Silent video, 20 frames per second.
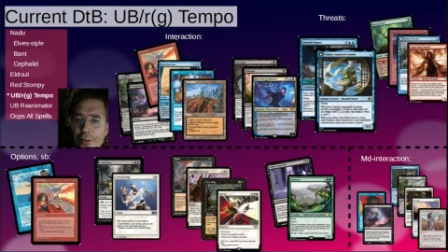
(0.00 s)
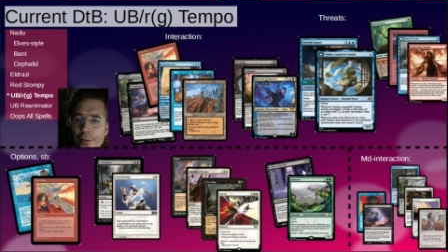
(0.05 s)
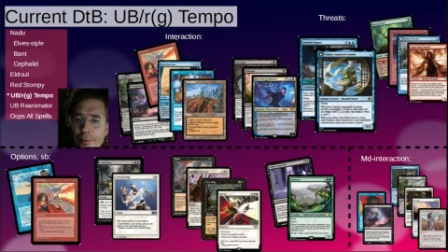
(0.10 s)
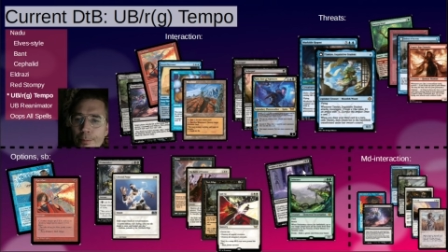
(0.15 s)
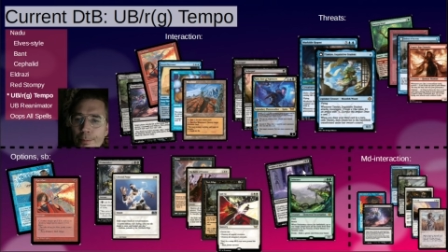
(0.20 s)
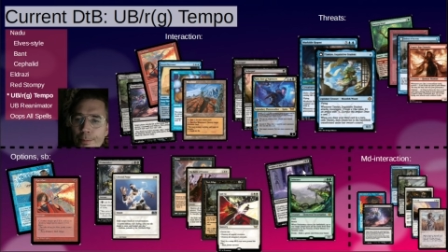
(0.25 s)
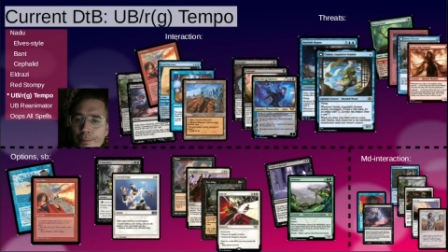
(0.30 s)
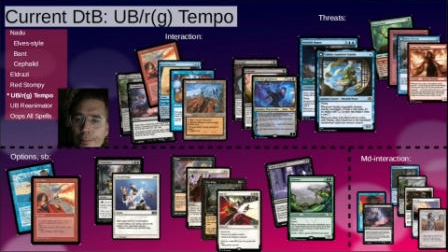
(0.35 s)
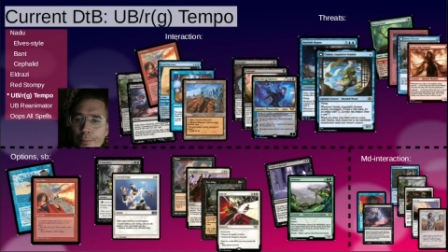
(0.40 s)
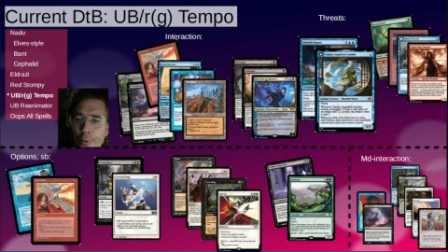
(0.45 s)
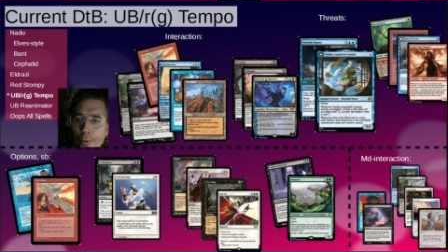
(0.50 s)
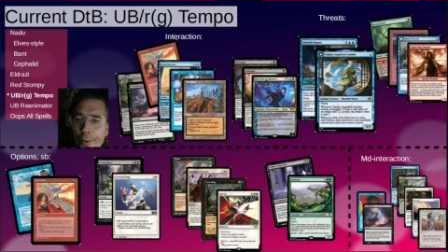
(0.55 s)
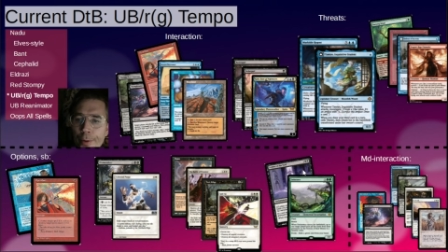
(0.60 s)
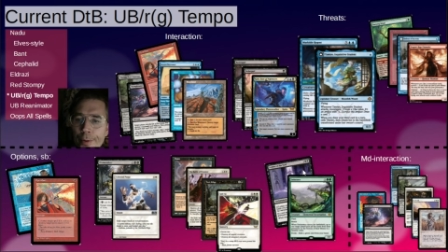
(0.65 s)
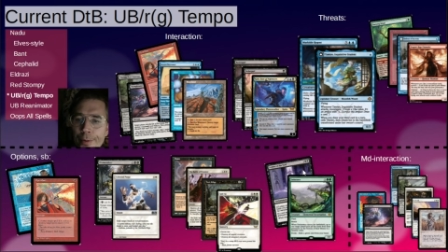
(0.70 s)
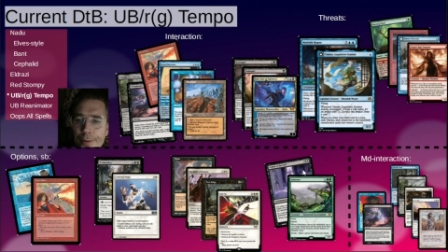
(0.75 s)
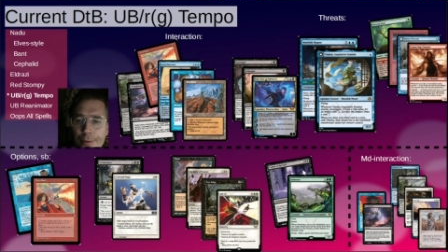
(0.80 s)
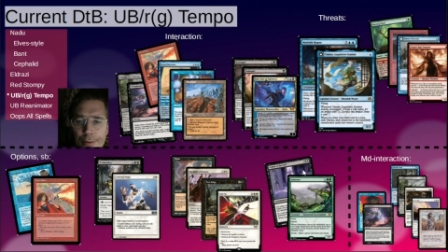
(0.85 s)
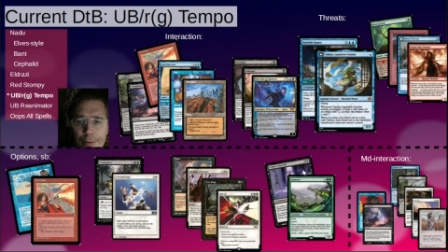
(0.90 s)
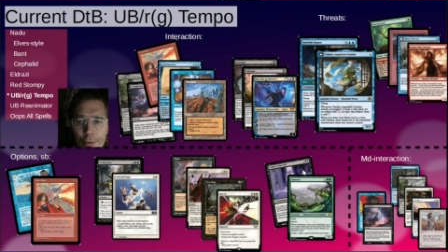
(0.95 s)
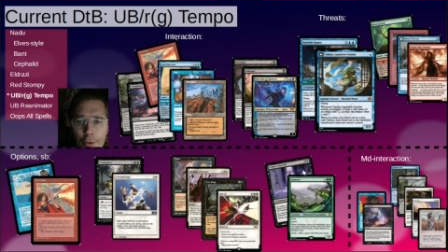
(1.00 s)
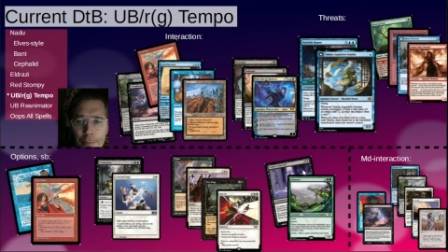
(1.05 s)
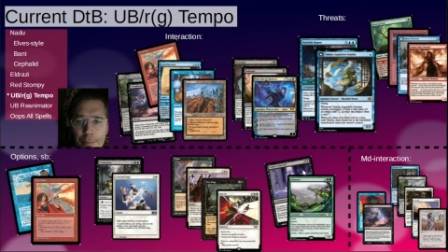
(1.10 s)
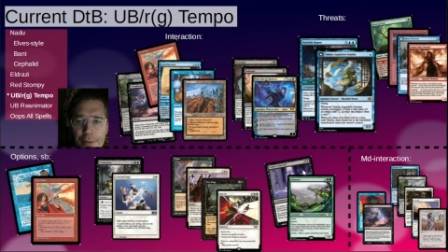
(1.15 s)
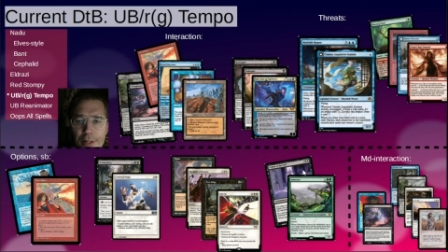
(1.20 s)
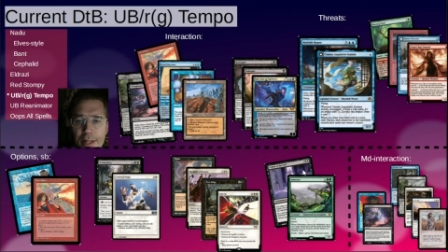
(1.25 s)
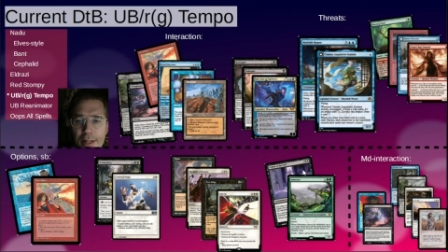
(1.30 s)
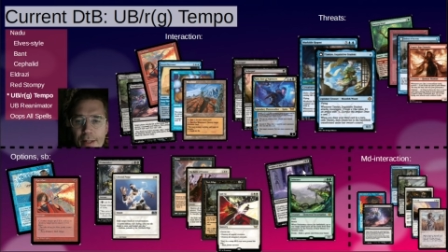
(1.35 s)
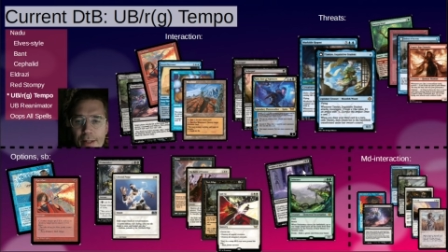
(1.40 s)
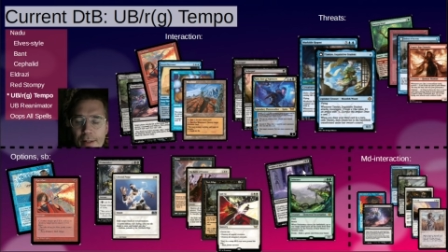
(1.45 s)
a poor top
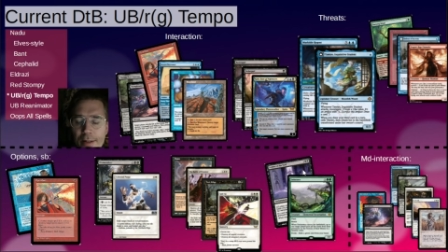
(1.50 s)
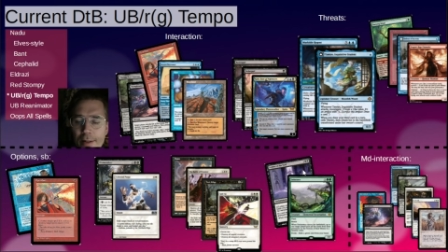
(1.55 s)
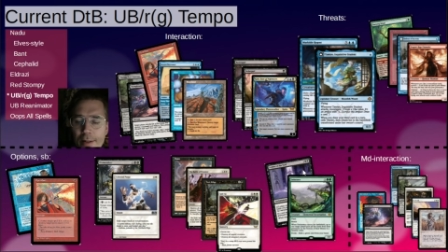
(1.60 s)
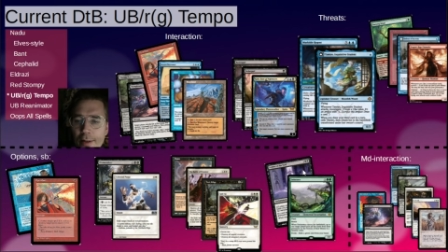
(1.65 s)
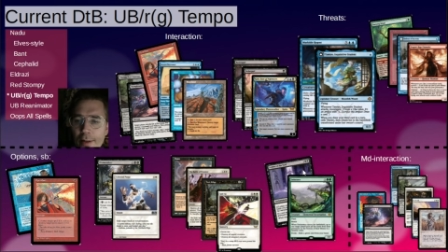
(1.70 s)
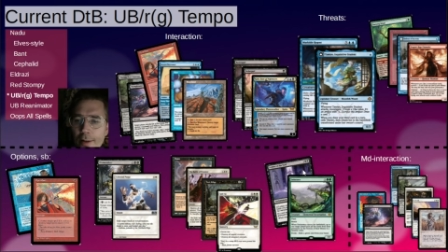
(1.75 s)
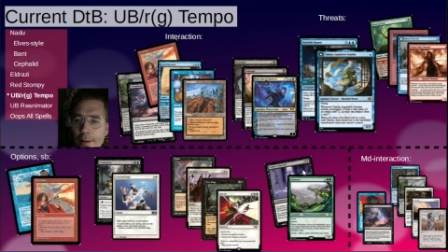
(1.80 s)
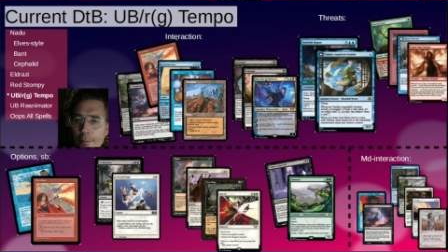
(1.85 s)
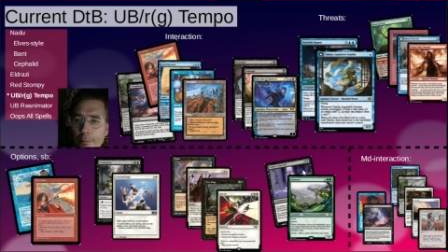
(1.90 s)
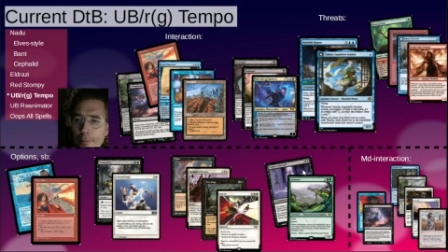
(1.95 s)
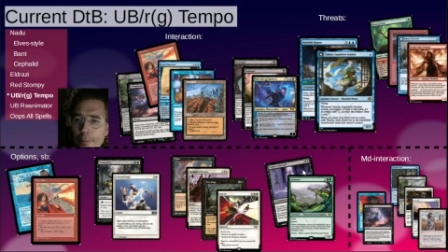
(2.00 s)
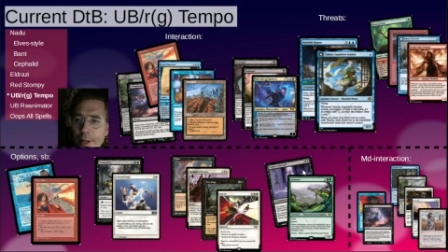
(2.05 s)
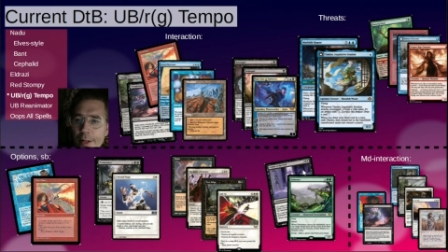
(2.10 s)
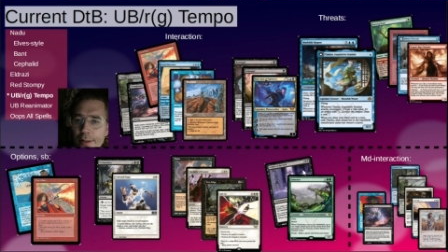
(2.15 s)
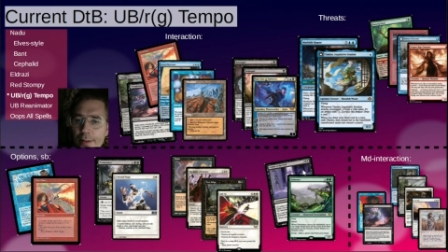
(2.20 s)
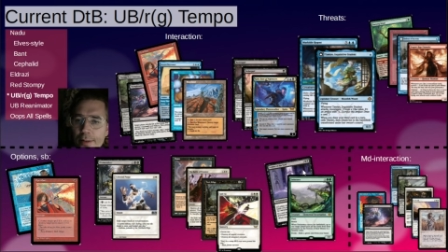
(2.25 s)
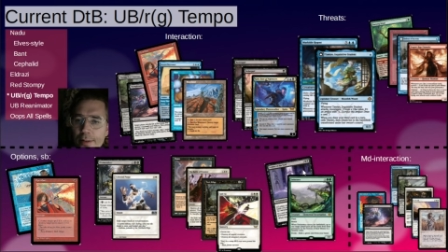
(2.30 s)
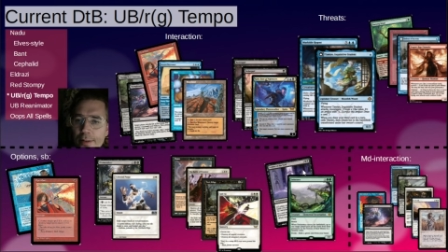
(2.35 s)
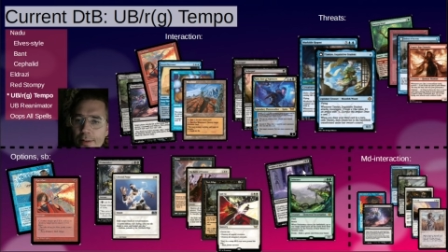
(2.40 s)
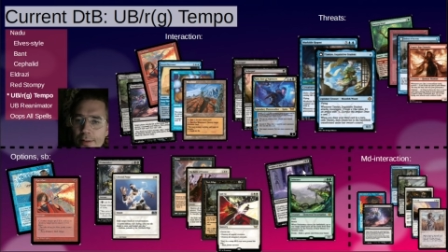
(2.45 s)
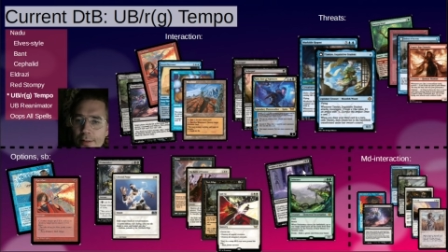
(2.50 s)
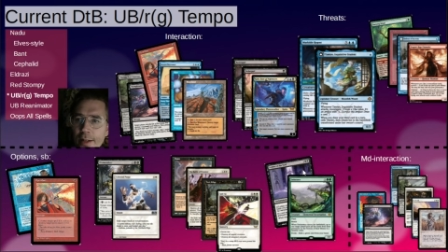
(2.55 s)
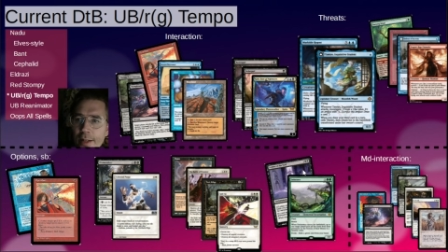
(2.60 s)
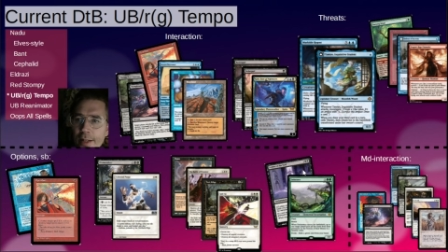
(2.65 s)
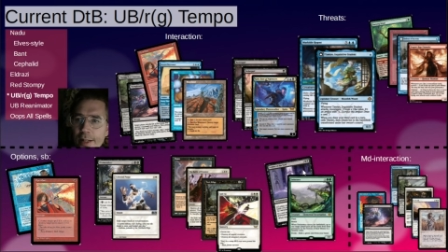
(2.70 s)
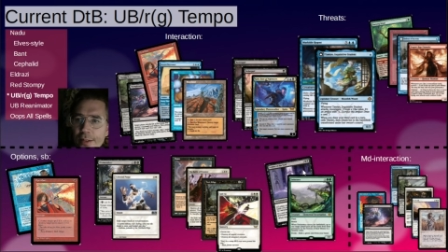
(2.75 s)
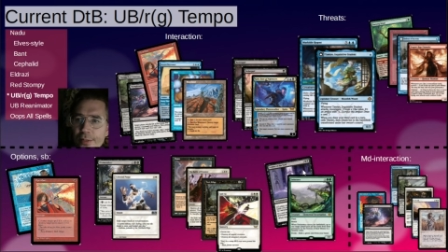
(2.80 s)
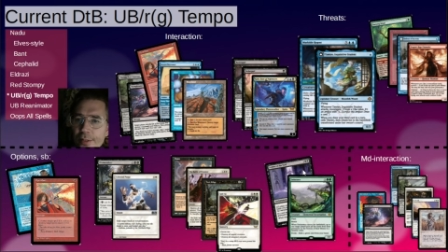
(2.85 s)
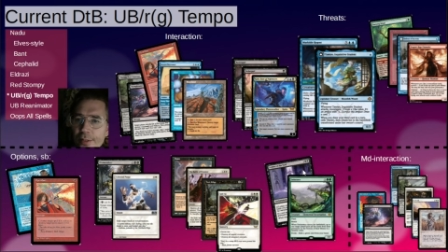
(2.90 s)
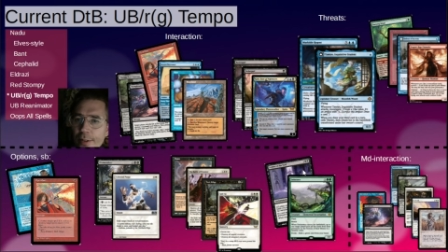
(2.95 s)
deck. But
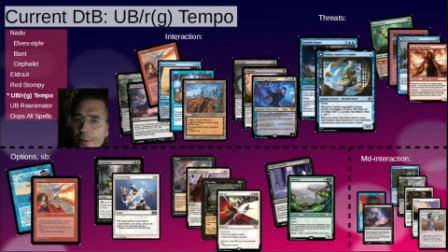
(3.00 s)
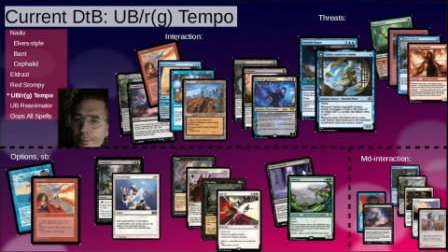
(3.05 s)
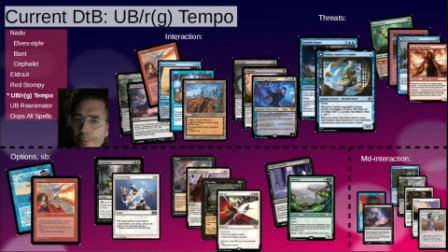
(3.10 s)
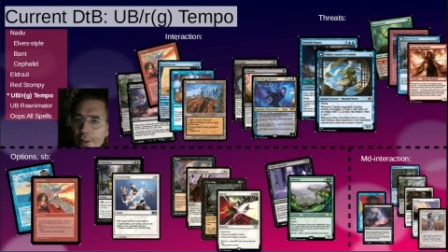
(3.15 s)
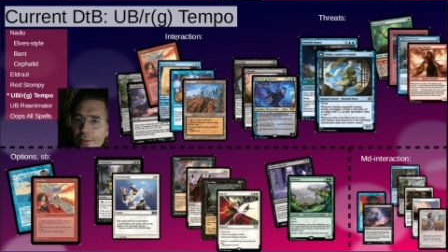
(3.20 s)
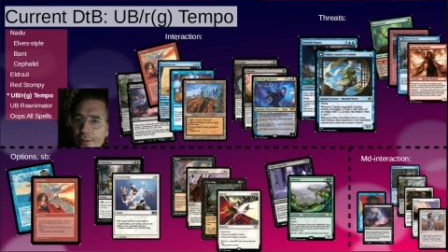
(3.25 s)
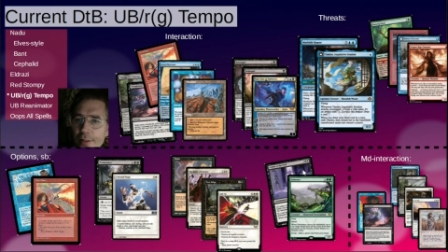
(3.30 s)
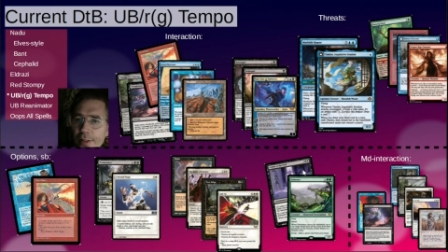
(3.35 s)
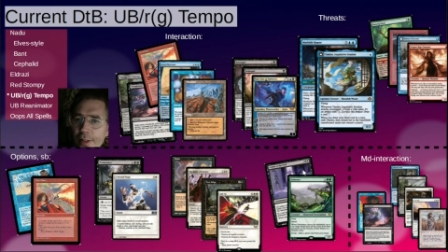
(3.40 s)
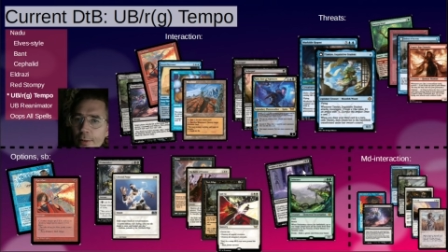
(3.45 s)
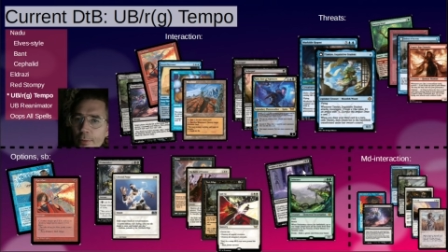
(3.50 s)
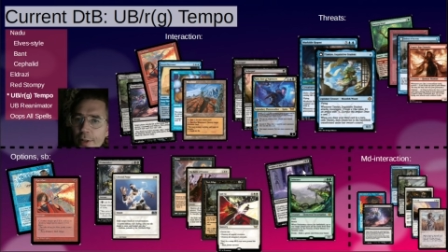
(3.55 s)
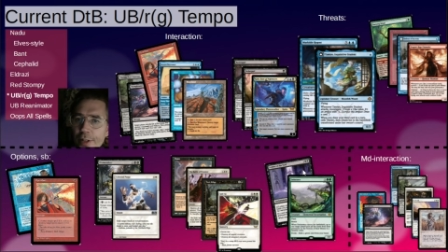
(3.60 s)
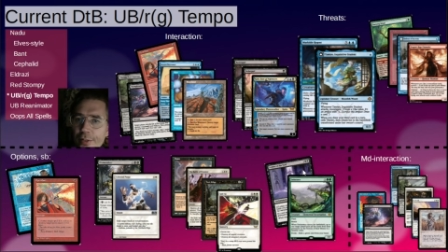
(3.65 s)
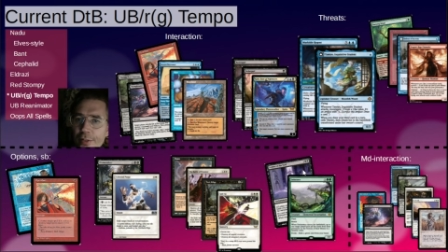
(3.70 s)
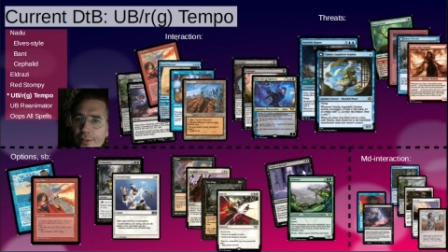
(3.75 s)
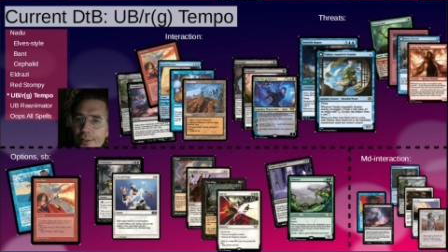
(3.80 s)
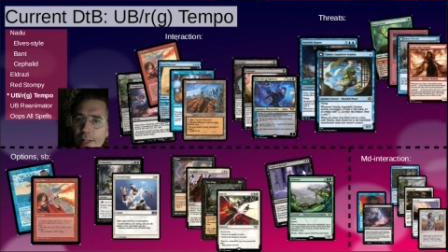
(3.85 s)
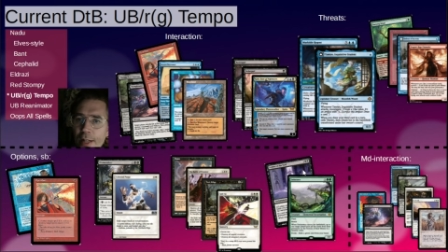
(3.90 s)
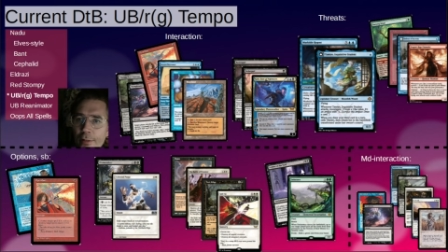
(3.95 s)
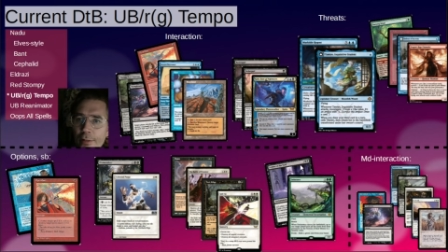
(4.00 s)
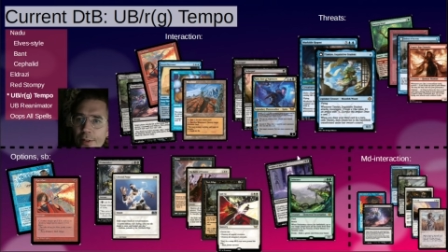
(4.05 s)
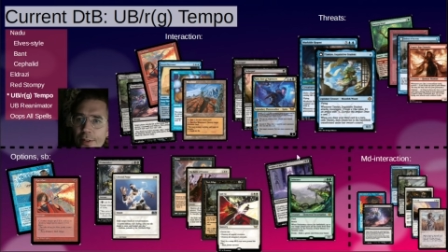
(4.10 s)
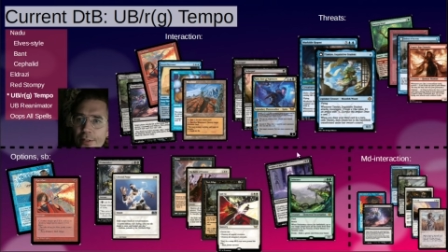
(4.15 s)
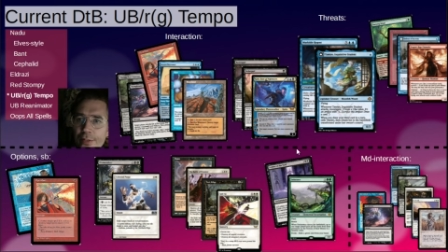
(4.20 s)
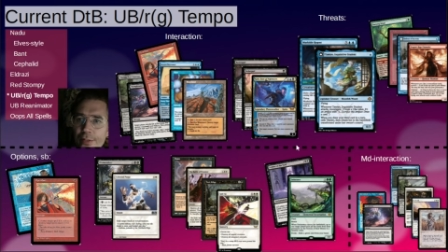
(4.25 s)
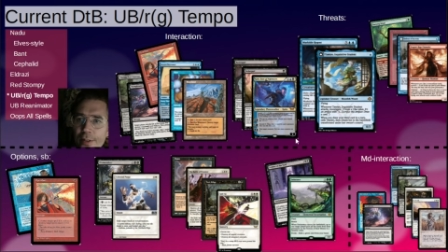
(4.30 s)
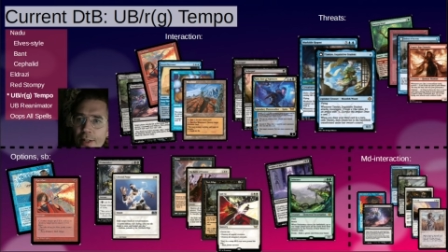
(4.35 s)
against especially the Grixis Delver list,